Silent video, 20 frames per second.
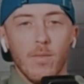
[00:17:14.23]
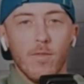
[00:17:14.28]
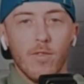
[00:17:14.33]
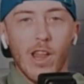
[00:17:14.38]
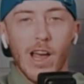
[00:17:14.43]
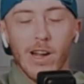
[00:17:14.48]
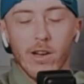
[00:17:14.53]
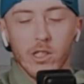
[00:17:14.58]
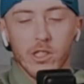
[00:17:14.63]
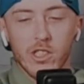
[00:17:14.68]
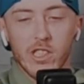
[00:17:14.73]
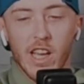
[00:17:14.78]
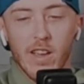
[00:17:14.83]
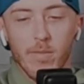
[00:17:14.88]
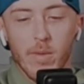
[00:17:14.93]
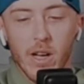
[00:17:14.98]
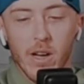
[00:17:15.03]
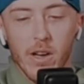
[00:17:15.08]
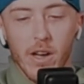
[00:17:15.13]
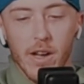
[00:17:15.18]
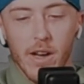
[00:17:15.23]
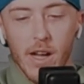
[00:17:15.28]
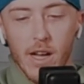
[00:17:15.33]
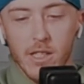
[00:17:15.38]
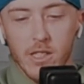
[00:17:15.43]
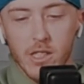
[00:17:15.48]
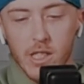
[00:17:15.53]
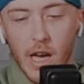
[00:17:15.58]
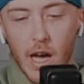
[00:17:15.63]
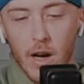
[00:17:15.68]
Flyers saved my night
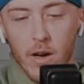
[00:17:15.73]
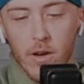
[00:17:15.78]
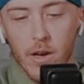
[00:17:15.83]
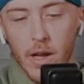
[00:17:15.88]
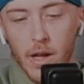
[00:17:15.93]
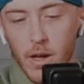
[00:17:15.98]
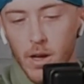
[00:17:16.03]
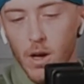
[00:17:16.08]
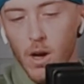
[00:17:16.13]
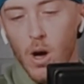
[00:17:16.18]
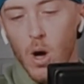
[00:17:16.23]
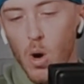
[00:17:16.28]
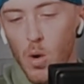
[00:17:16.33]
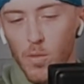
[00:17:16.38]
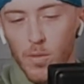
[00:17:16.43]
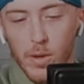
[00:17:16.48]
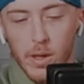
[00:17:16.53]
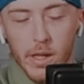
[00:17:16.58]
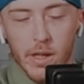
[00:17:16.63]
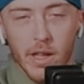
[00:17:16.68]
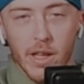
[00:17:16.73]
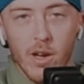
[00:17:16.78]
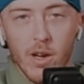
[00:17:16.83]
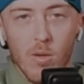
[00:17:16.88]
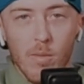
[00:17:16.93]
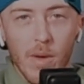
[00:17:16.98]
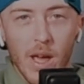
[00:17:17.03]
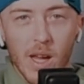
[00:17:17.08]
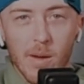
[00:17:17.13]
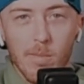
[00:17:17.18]
on Saturday. Hopefully they
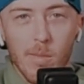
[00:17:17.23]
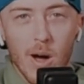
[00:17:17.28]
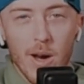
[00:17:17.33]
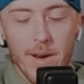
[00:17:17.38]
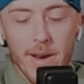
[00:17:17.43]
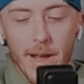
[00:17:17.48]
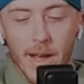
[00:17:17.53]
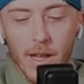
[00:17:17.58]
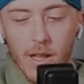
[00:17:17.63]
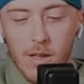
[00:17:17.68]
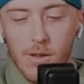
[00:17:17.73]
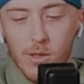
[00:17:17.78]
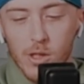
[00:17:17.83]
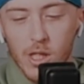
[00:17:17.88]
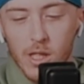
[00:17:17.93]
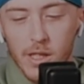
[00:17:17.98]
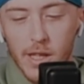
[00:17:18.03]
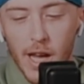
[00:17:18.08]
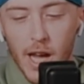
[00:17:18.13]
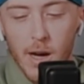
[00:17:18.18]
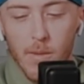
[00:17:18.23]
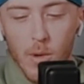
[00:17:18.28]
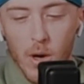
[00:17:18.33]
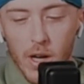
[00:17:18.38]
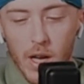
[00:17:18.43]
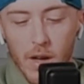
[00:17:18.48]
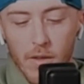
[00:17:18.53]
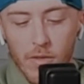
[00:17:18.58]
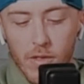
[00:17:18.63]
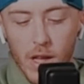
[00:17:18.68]
don't make Monday a losing day,
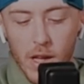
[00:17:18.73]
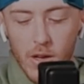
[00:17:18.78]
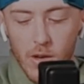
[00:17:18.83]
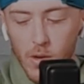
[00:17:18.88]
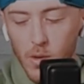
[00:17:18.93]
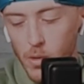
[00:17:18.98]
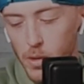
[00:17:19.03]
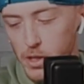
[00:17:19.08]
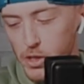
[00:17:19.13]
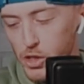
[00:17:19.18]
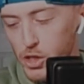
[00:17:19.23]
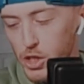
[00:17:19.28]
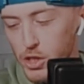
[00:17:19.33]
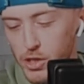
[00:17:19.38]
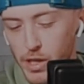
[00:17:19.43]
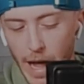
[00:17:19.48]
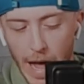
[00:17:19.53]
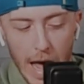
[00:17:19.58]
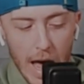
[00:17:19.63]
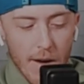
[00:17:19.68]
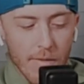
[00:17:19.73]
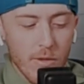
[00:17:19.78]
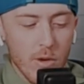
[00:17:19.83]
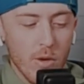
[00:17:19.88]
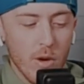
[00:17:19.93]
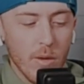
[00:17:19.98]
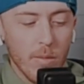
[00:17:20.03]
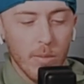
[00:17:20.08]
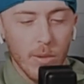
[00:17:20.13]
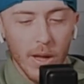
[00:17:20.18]
but if they do, it's just a half
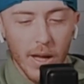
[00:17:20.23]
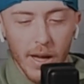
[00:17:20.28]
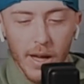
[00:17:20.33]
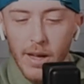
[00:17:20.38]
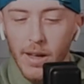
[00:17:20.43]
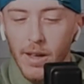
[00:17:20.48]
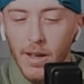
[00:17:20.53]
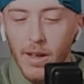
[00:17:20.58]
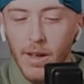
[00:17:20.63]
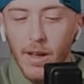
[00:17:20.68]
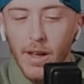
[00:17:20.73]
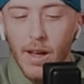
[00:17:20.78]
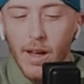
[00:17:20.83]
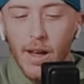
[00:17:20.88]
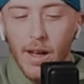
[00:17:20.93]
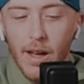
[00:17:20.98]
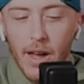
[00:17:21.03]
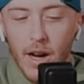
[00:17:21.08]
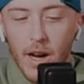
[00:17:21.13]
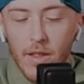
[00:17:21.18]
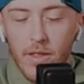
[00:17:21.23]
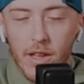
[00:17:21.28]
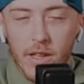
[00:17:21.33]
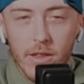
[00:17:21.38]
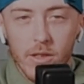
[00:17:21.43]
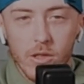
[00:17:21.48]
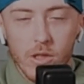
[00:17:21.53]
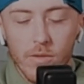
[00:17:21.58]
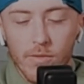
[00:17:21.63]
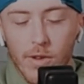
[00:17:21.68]
unit play. And I
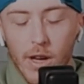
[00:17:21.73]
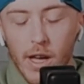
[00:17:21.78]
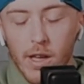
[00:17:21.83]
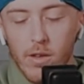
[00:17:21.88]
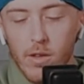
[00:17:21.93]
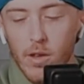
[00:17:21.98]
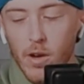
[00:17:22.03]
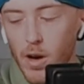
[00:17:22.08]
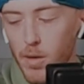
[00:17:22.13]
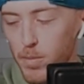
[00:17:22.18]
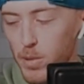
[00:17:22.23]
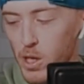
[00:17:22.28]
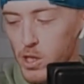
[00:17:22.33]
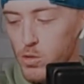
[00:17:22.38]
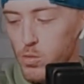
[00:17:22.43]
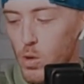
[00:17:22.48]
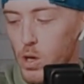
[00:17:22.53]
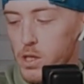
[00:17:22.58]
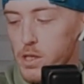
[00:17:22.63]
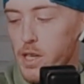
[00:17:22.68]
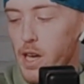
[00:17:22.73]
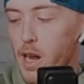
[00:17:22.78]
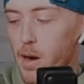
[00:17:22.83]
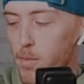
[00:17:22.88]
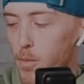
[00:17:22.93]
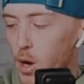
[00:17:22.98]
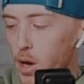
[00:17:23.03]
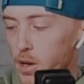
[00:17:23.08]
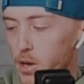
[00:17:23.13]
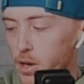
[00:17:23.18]
think there's some value there at plus
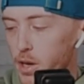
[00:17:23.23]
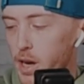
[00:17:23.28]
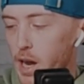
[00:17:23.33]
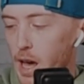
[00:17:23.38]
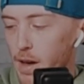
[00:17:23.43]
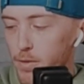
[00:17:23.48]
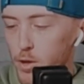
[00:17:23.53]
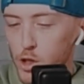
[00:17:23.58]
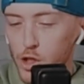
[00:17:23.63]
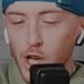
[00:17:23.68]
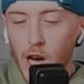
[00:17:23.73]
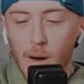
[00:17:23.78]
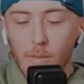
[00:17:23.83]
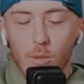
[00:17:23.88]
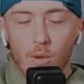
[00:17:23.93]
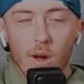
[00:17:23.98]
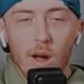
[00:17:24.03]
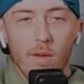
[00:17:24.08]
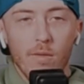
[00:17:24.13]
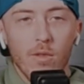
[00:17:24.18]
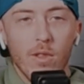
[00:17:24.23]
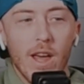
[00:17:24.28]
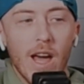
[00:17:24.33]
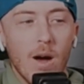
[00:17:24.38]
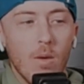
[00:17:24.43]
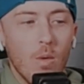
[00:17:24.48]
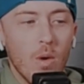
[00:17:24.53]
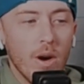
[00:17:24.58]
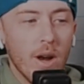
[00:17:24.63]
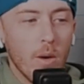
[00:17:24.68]
110, but you're going to have to shop around for
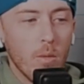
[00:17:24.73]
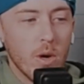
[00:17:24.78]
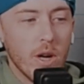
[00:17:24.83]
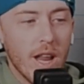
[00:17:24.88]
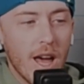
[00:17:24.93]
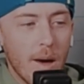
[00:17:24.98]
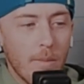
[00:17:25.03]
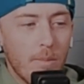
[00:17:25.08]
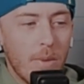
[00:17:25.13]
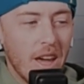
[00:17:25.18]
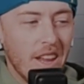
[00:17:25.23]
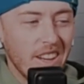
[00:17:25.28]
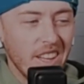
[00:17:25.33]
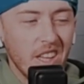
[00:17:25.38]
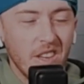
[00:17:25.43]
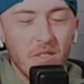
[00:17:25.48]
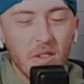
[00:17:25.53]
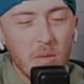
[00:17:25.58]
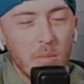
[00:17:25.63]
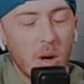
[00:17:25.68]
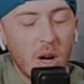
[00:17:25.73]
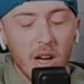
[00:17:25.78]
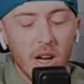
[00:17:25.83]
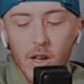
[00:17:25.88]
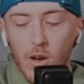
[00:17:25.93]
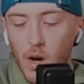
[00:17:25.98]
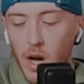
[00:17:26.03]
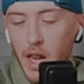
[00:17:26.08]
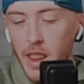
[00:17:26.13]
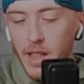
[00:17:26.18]
that one. I would not bet even
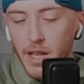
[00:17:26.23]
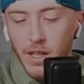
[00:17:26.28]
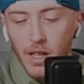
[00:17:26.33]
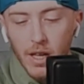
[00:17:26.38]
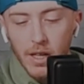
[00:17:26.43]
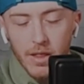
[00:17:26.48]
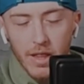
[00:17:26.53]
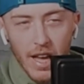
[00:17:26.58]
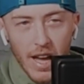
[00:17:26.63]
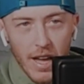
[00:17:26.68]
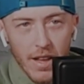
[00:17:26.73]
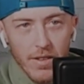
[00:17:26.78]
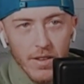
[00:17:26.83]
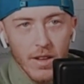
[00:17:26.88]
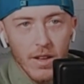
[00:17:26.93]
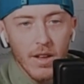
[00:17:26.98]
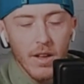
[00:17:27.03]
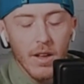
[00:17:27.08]
money or anything like that.